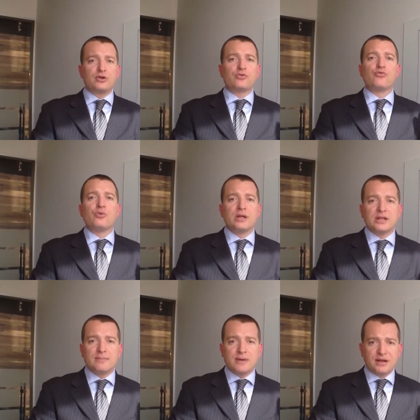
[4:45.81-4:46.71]
could
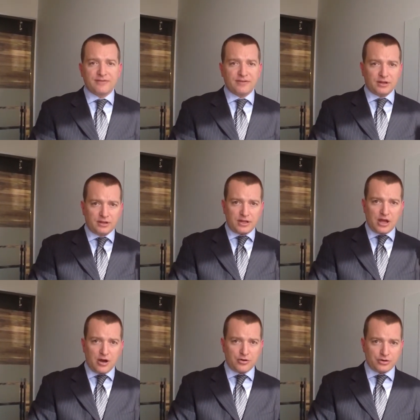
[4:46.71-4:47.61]
really benefit
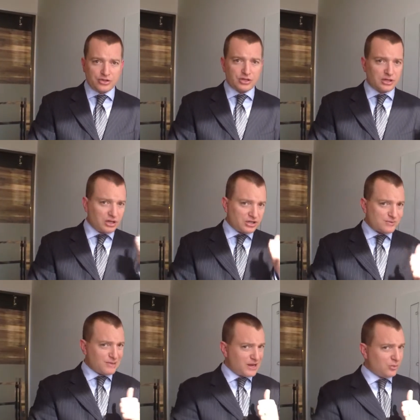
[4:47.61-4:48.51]
the owners, and I'll
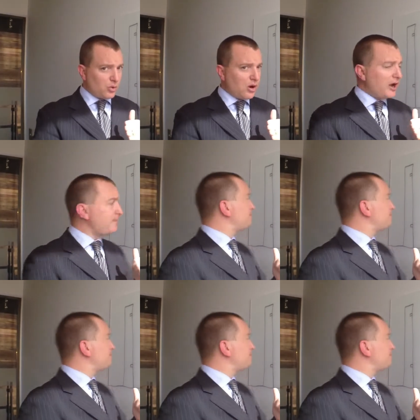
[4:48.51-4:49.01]
explain why.